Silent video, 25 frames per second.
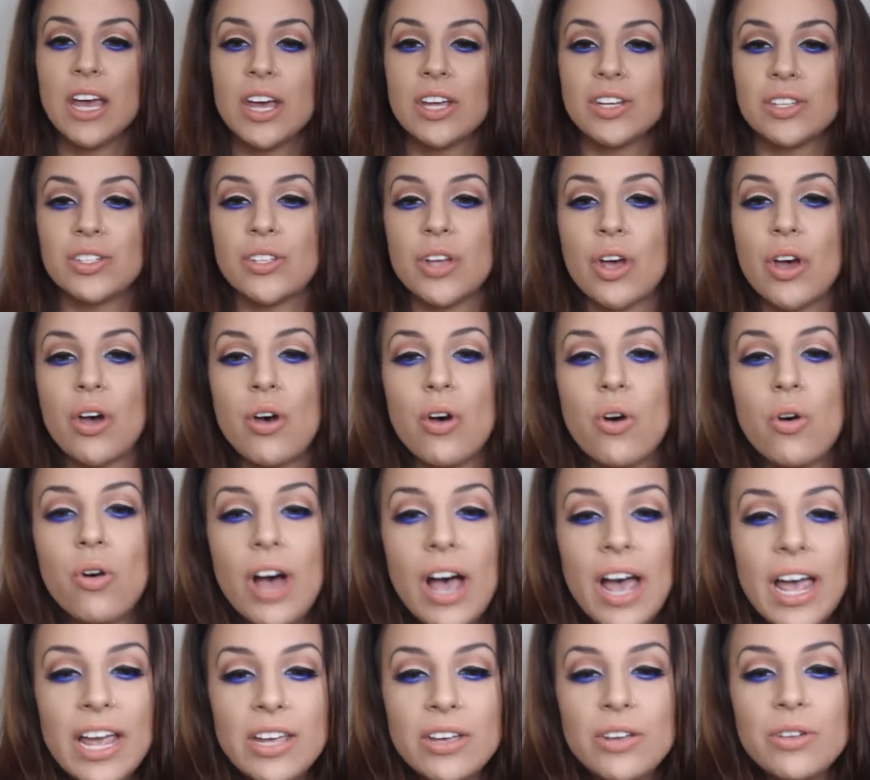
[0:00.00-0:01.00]
So
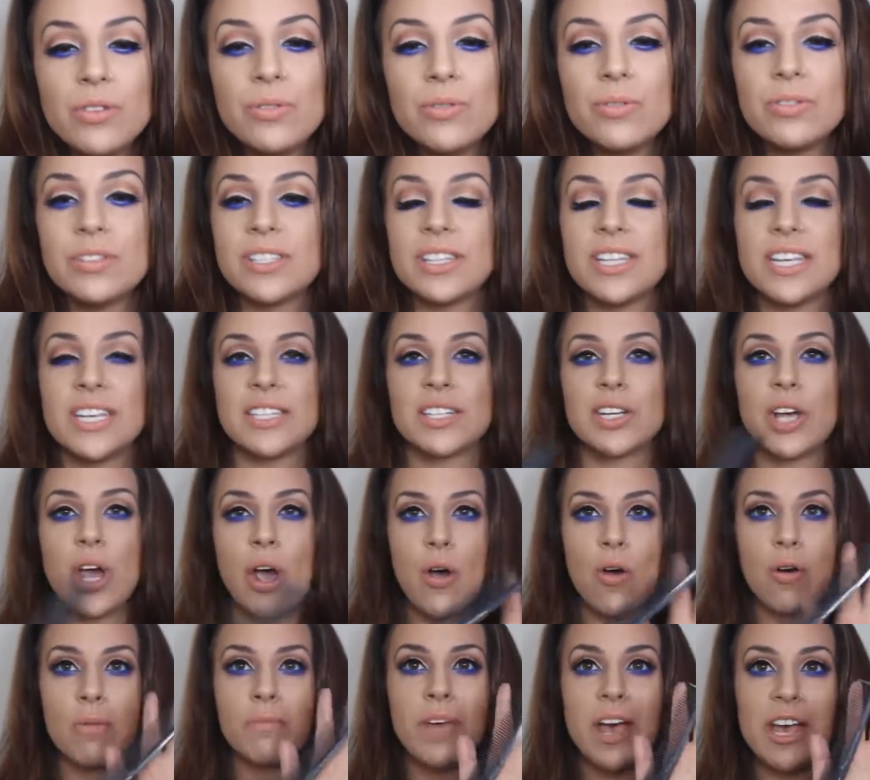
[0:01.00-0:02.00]
I use this
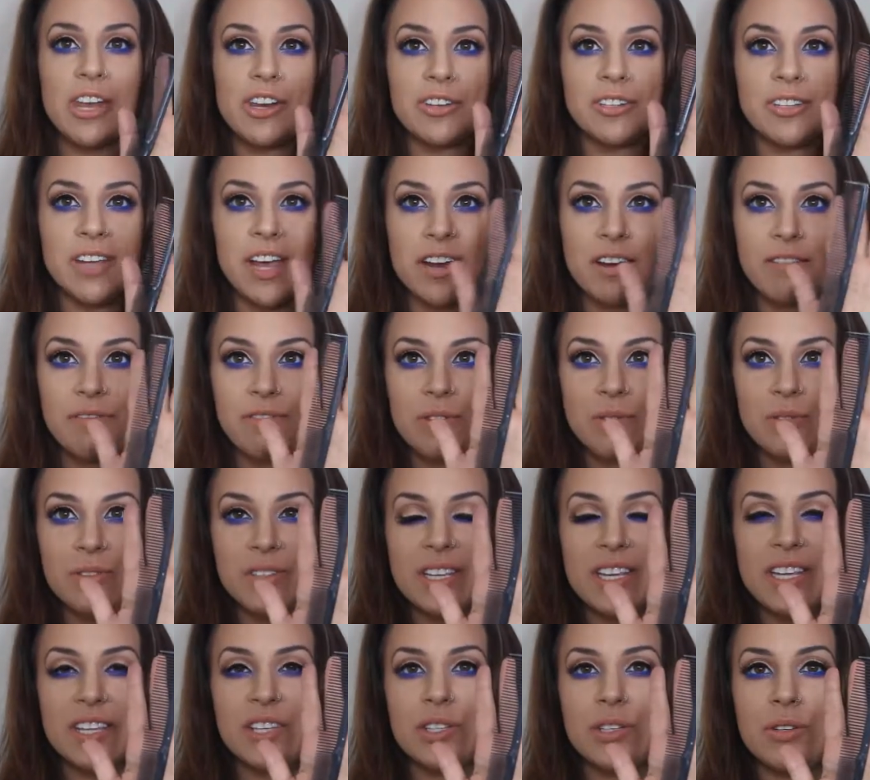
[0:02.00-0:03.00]
comb. I just kind of use
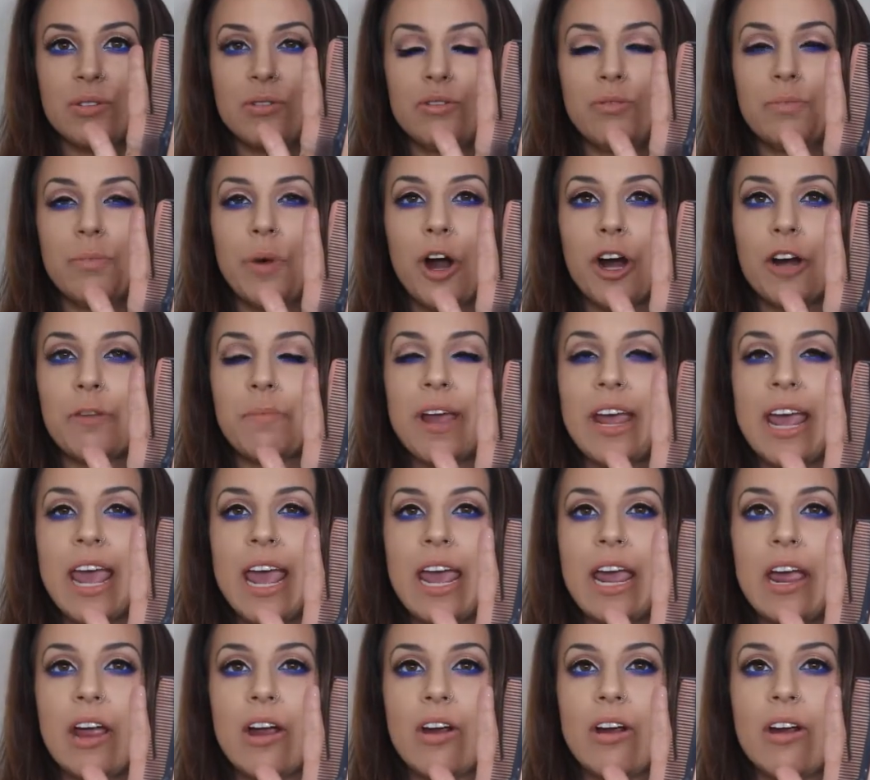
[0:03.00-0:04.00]
this to part my
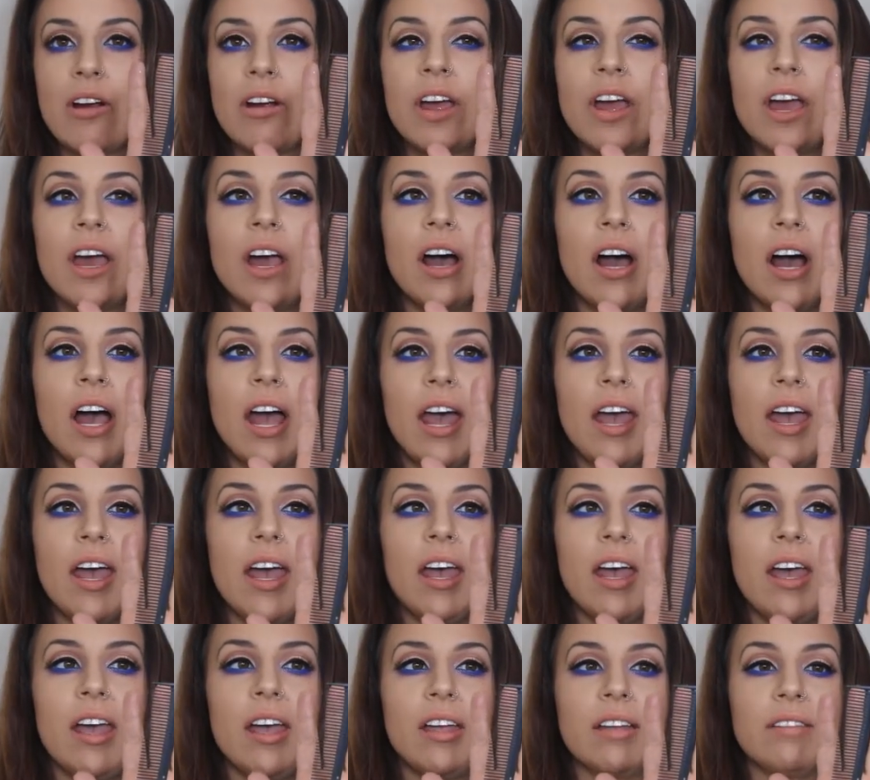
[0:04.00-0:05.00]
hair
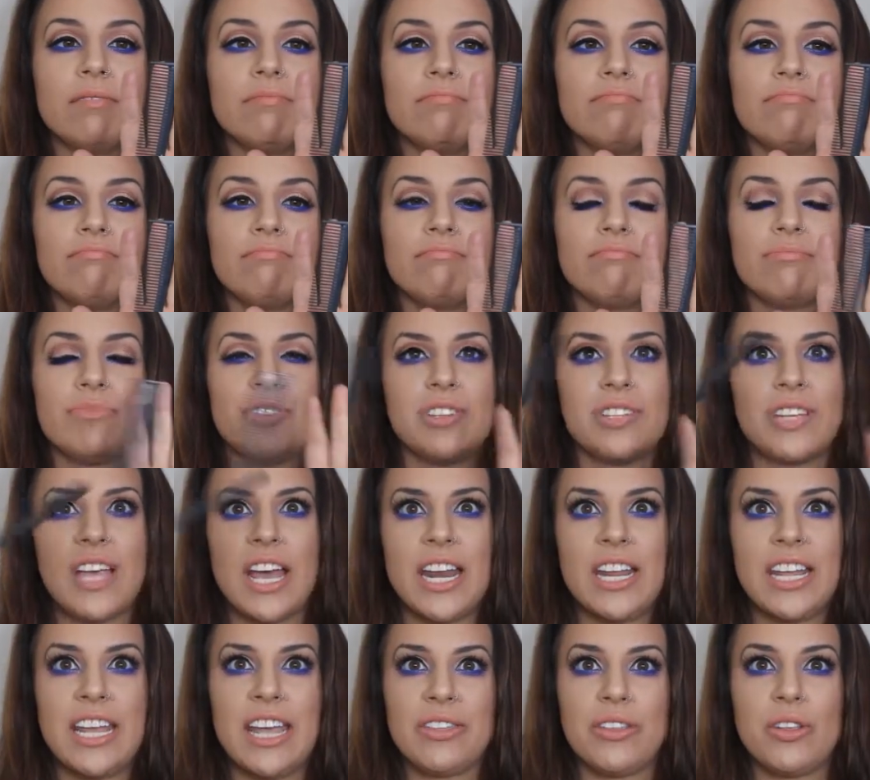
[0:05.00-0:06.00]
and just
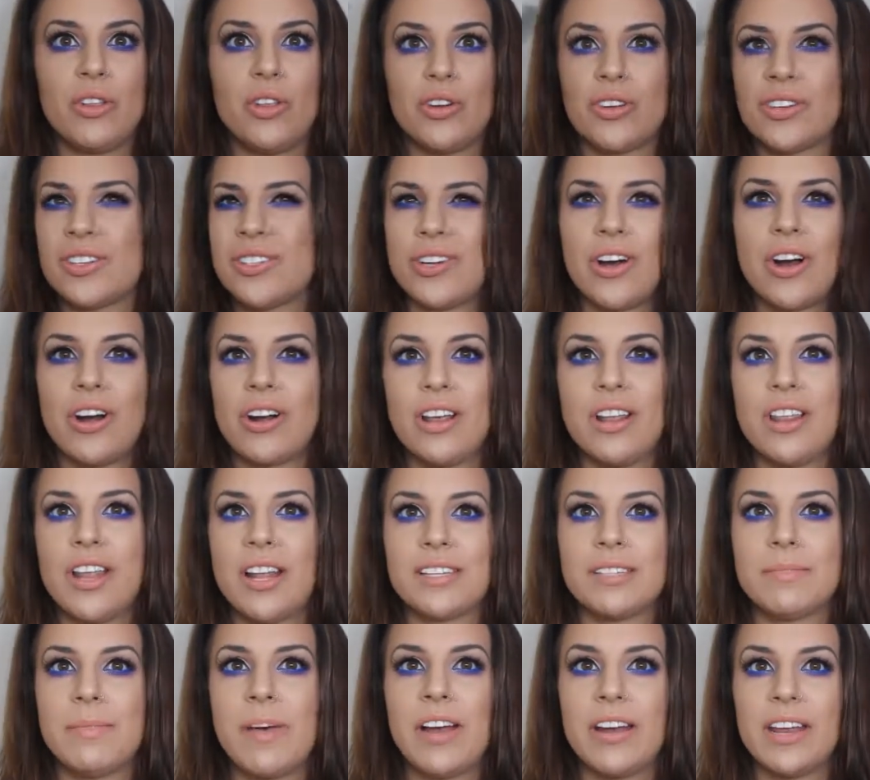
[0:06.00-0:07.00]
kind of get the look started.
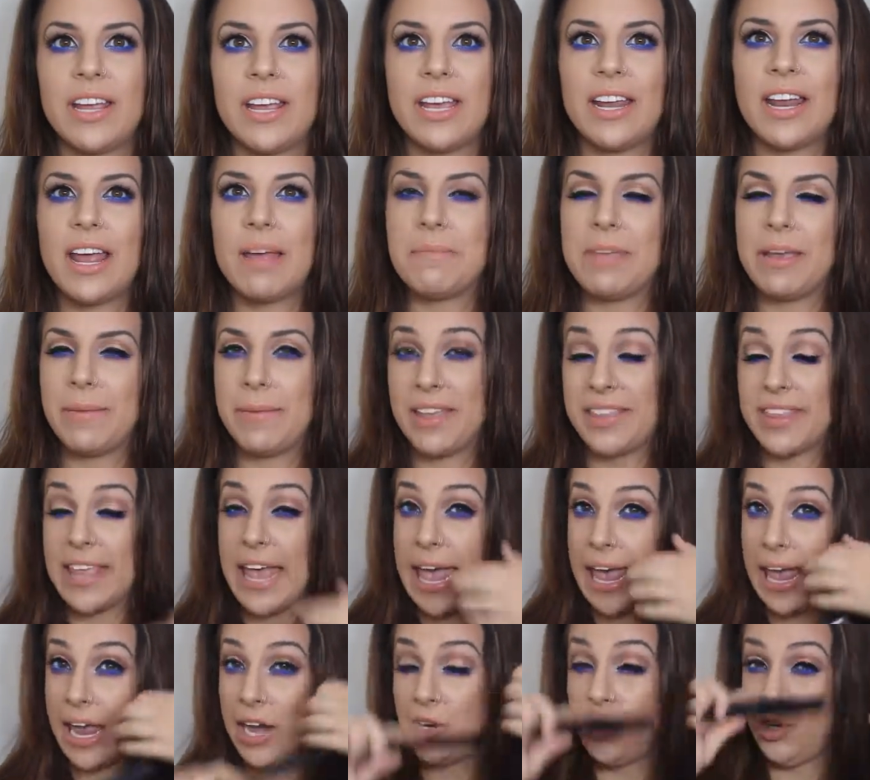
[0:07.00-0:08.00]
That's about it. And maybe at
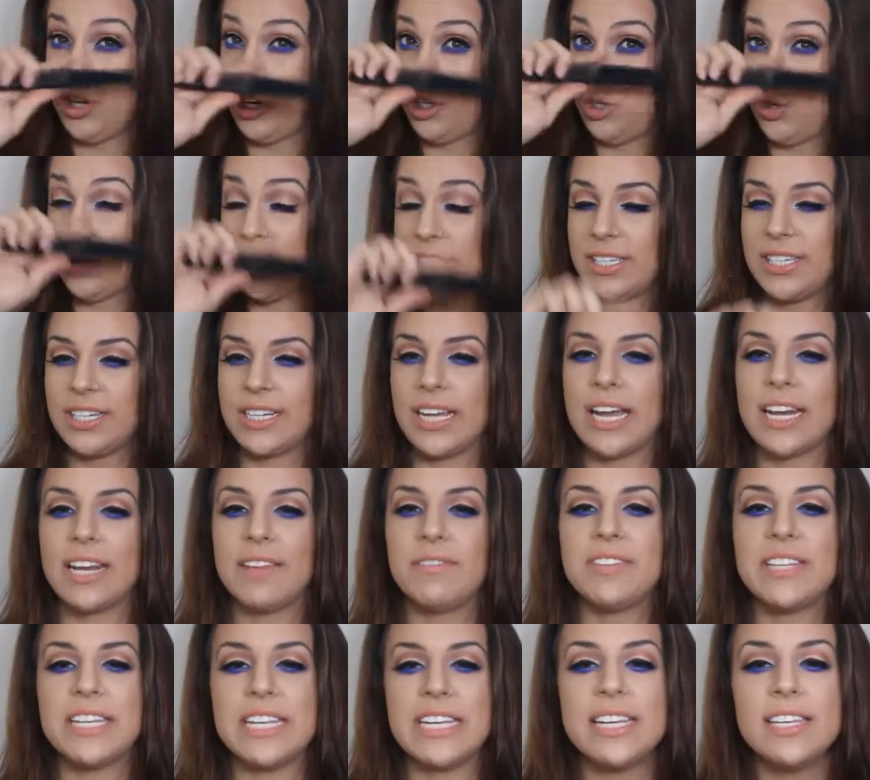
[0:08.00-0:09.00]
the end you can use it to kind
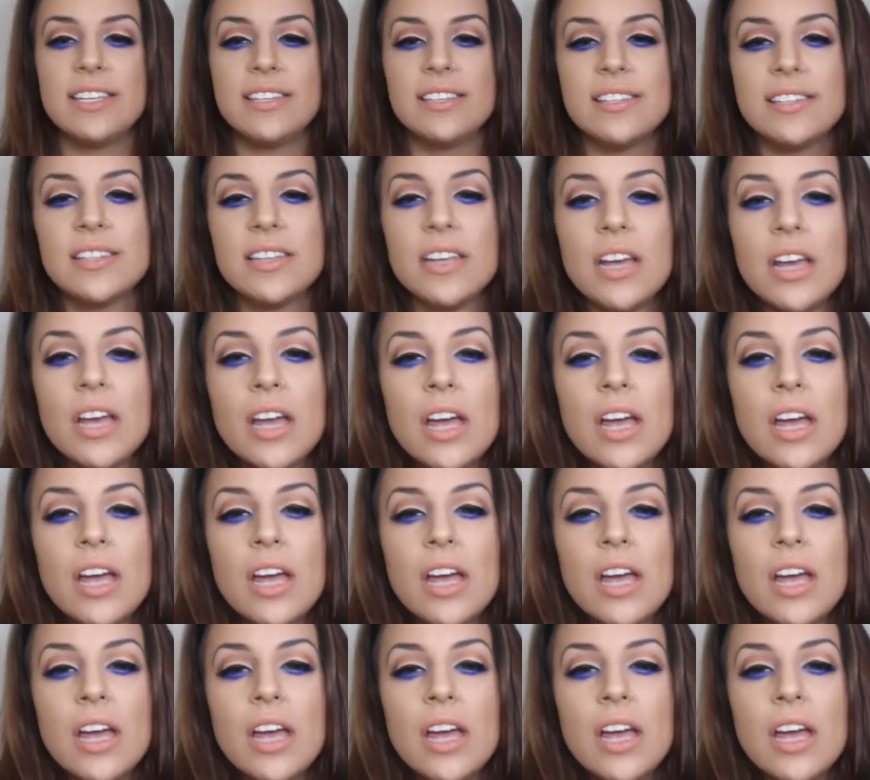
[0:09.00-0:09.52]
of tease.